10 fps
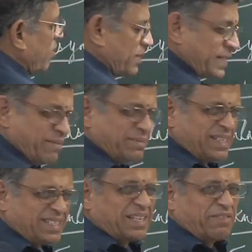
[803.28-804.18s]
I am
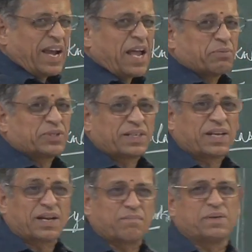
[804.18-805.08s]
just giving
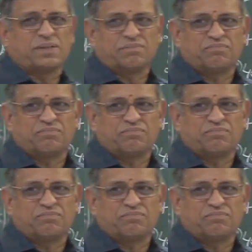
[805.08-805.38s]
hypothetical numbers.